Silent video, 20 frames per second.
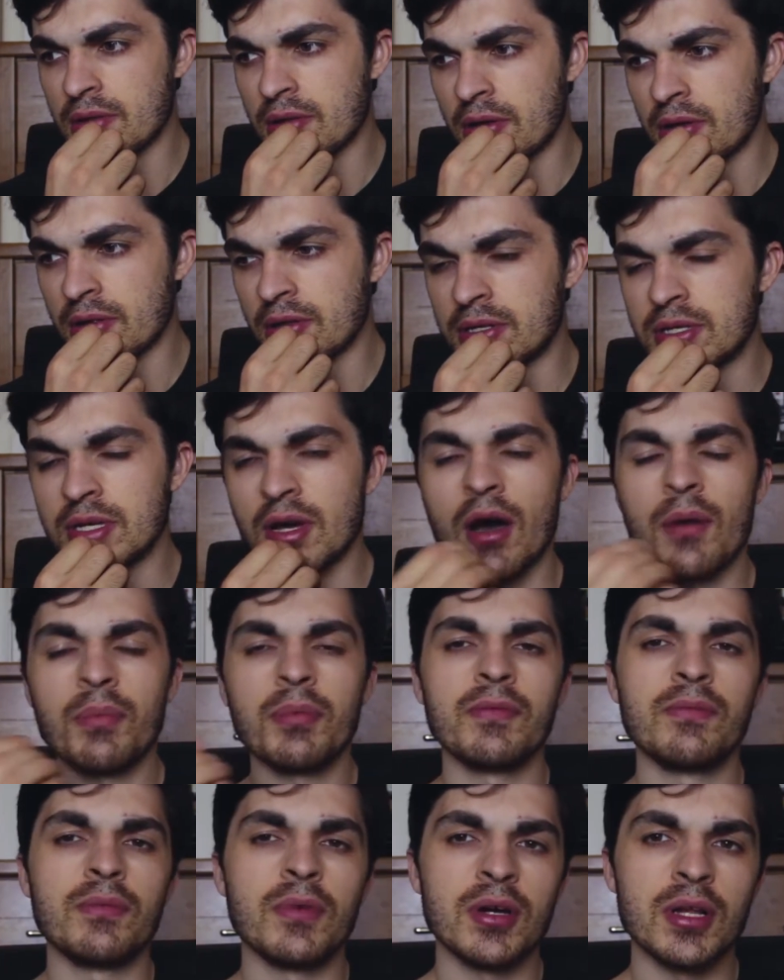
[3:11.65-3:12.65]
on the top
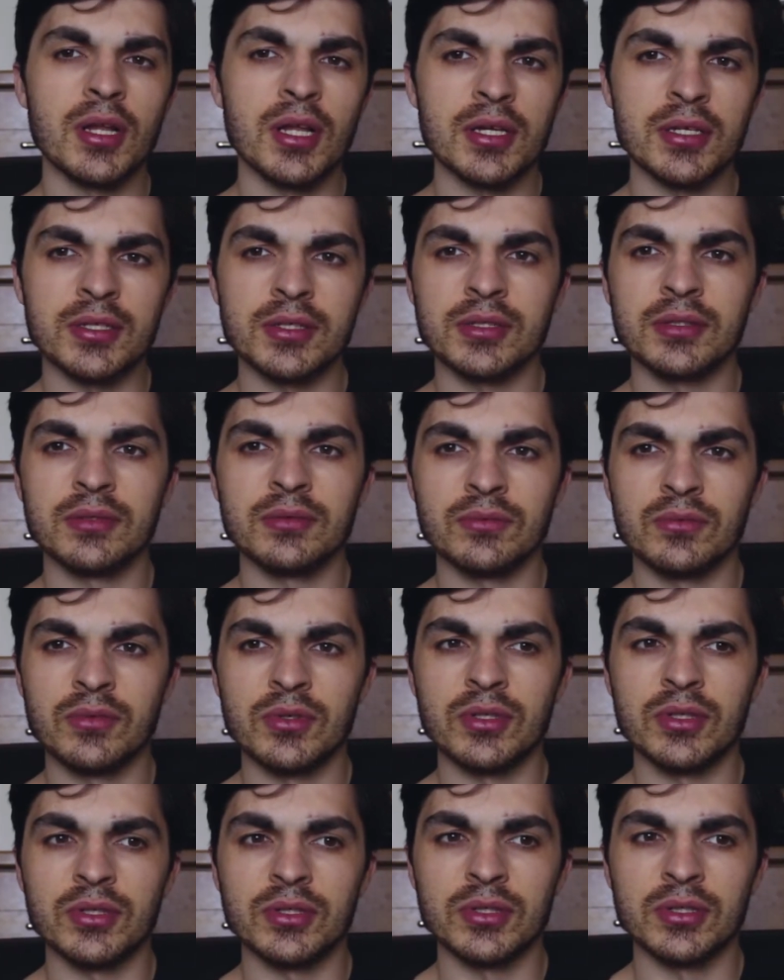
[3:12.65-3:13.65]
of my list
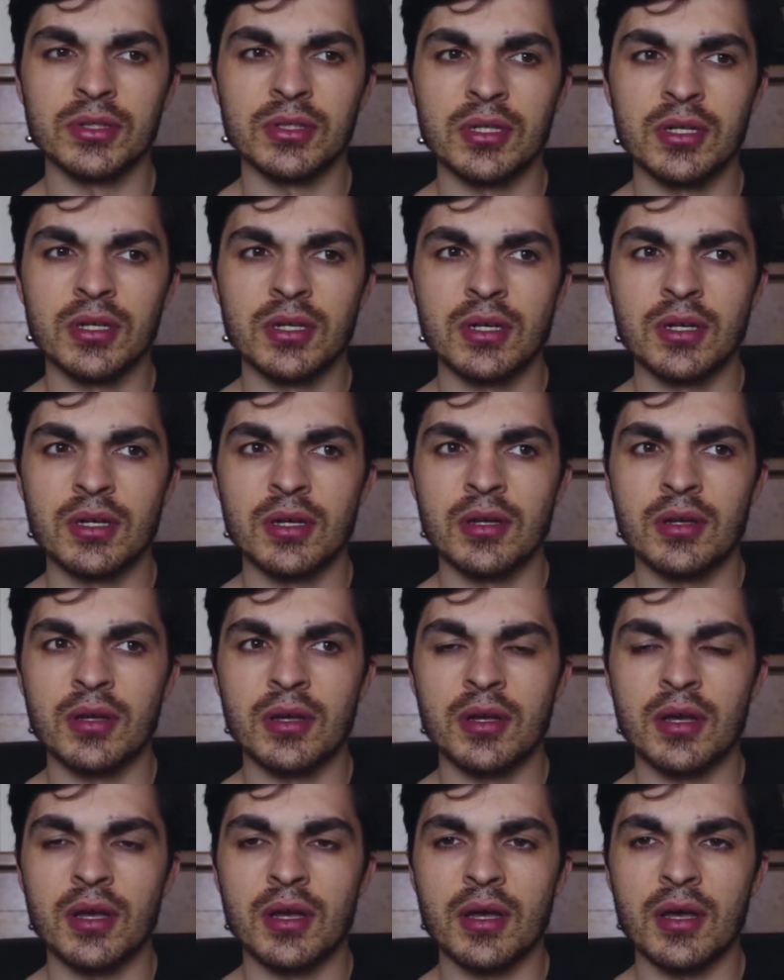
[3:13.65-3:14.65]
was
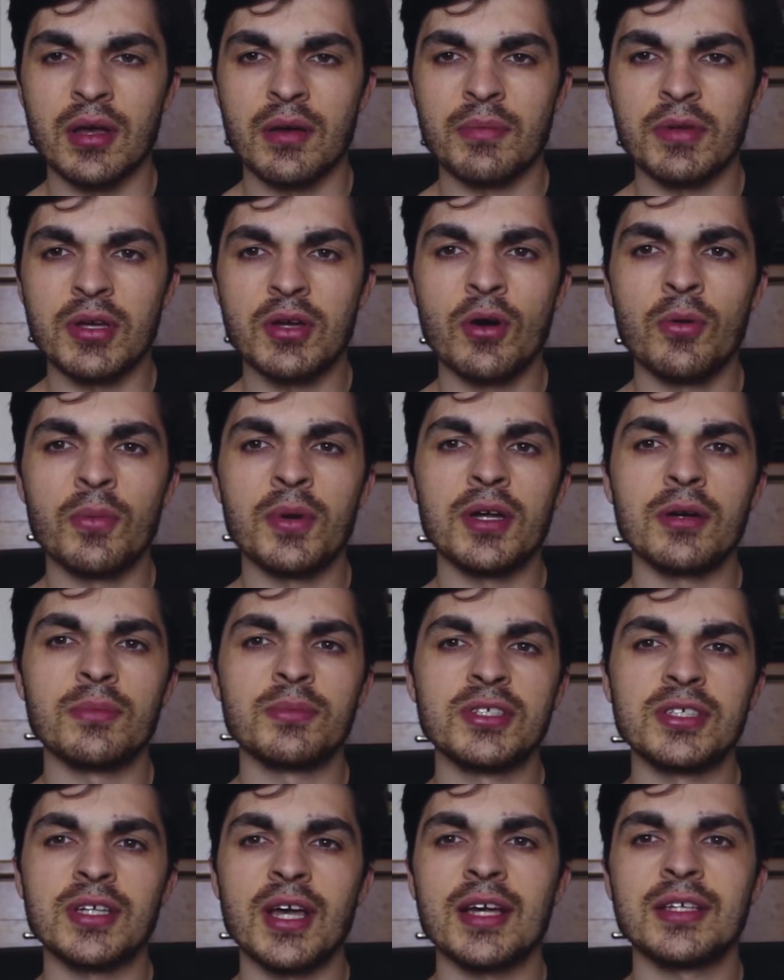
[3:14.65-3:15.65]
becoming
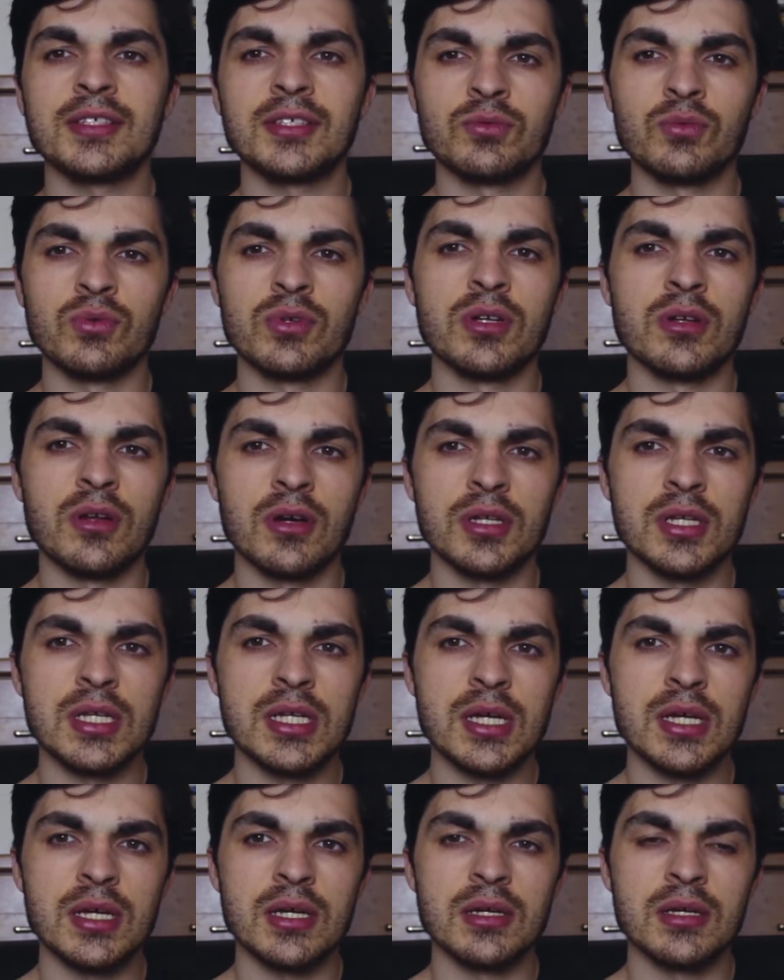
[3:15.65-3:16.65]
obsessed with an
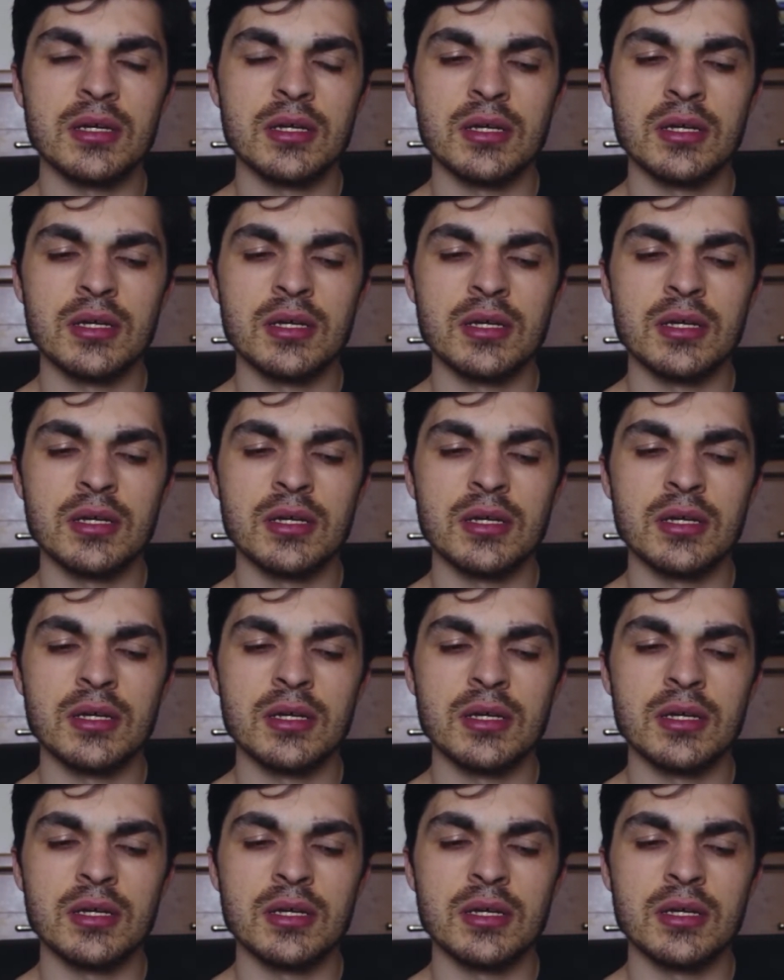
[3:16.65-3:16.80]
idea,